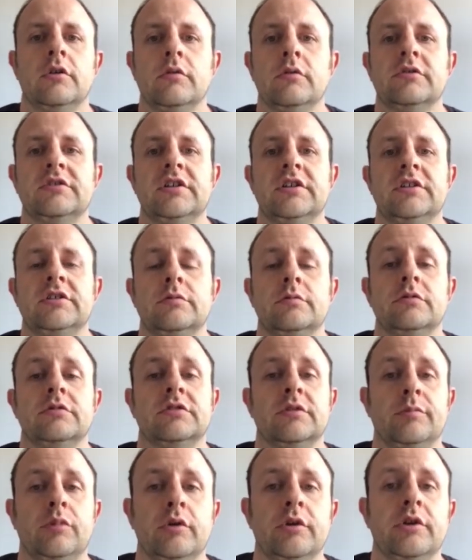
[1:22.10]
Your teacher will
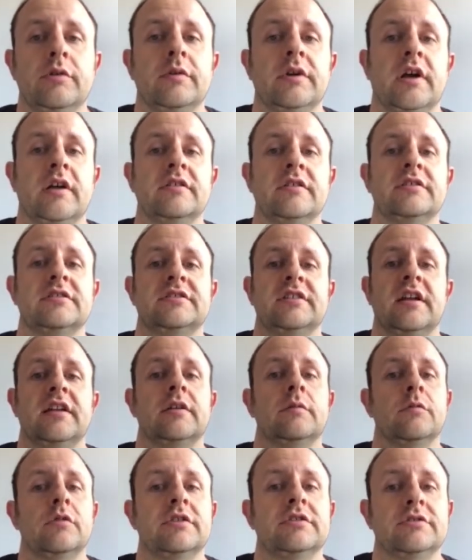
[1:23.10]
support you in
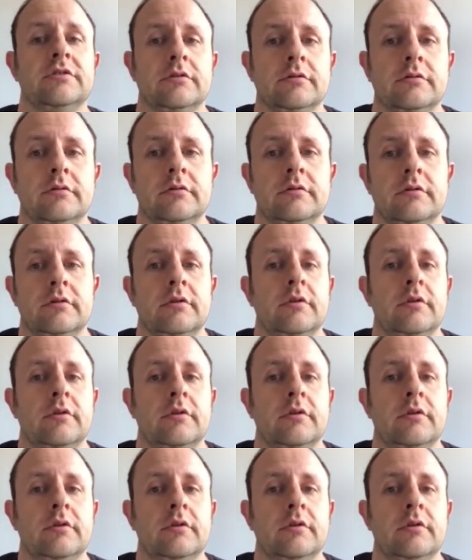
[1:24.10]
understanding what is taught